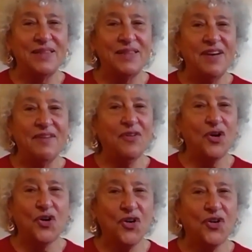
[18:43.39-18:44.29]
I'd never
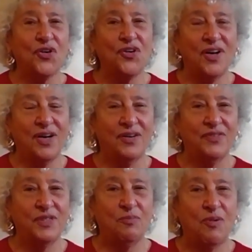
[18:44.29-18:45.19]
heard of
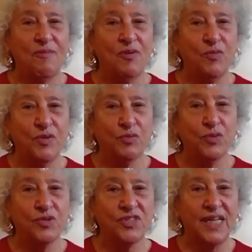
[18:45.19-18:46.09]
a department with
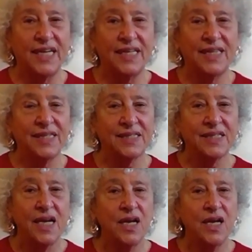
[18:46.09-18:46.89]
rules like this.